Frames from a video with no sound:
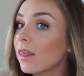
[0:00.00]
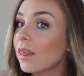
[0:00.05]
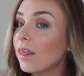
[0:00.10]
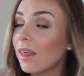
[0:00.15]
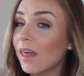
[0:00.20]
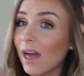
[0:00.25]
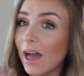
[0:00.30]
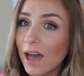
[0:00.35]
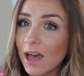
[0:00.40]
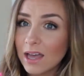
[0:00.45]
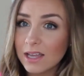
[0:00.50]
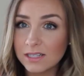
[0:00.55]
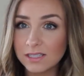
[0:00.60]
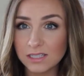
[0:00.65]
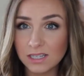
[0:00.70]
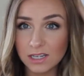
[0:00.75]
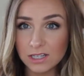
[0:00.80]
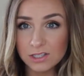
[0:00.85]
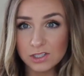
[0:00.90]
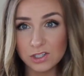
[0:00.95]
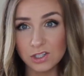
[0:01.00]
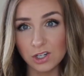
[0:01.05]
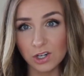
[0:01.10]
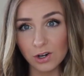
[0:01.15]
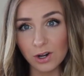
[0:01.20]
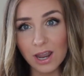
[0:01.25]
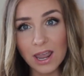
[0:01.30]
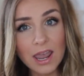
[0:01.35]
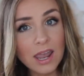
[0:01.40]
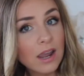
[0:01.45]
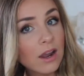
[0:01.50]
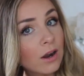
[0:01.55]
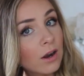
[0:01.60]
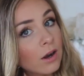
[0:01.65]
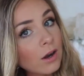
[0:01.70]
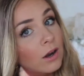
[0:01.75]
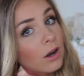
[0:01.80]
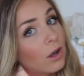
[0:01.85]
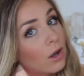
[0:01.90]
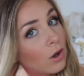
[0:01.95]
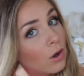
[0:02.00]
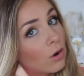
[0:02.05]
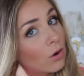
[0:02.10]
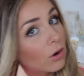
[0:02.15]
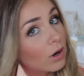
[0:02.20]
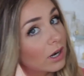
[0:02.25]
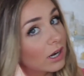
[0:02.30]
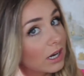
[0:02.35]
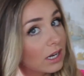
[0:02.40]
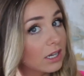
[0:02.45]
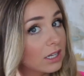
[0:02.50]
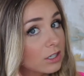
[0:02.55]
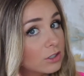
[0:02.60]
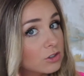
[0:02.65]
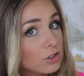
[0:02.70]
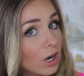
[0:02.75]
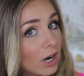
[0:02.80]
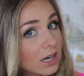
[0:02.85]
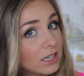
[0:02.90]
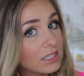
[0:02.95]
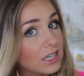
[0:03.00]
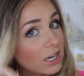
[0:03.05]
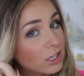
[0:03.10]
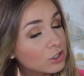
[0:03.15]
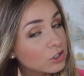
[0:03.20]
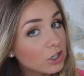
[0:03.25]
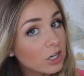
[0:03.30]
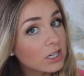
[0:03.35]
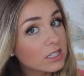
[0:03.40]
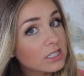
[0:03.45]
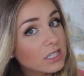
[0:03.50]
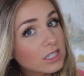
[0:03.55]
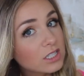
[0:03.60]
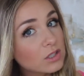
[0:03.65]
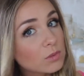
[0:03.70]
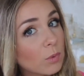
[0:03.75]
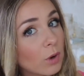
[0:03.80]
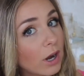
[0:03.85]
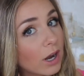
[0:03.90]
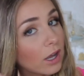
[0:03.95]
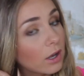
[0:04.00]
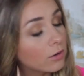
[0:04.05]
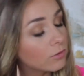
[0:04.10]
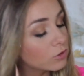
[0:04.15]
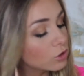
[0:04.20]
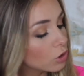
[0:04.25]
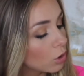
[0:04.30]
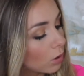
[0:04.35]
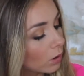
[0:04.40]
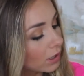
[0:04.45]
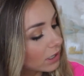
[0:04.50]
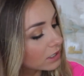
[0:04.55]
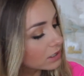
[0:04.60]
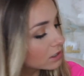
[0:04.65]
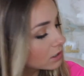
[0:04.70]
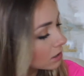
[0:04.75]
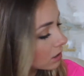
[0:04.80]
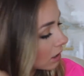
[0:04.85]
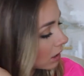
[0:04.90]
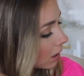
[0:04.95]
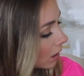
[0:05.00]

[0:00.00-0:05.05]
that into your hair or any dry texturizing spray of choice,